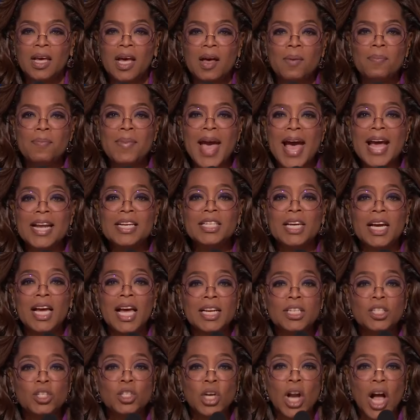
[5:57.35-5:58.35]
Amanda
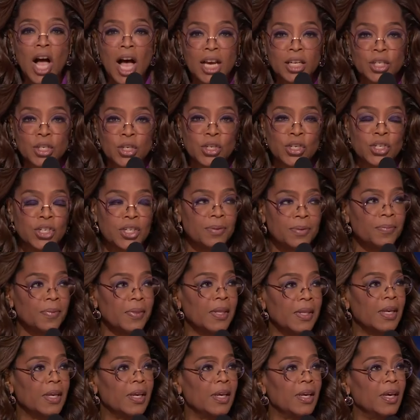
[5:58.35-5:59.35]
and Josh,
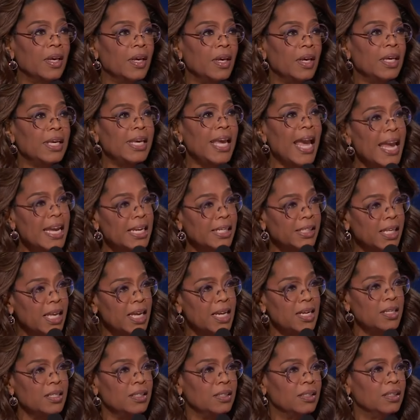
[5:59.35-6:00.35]

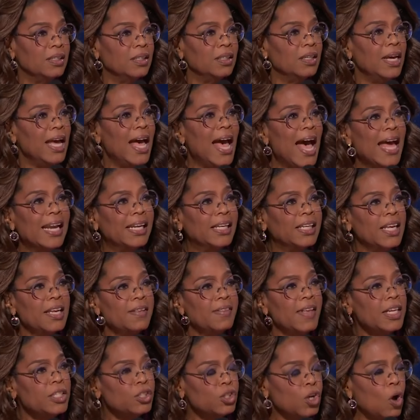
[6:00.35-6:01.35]
Caitlin, Hadley,
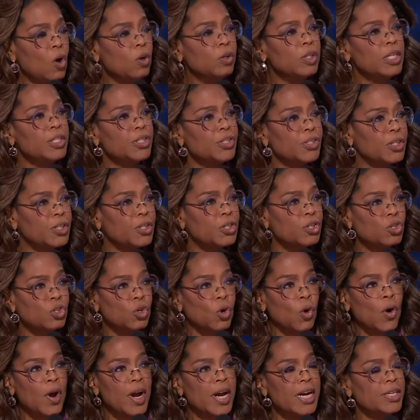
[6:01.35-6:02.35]
they told us their
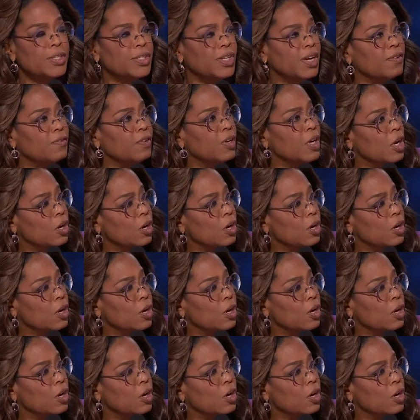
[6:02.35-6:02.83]
stories of